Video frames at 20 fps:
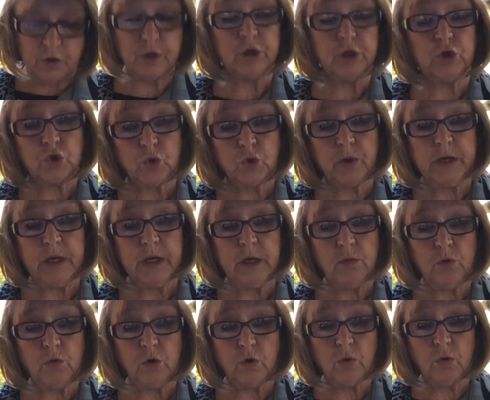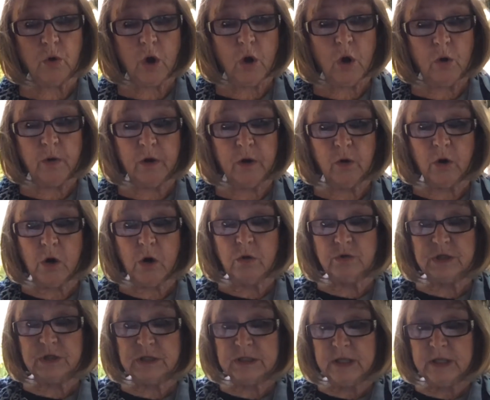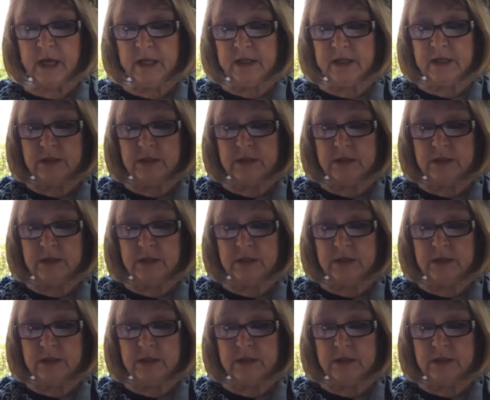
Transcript: the tree will grow and grow just like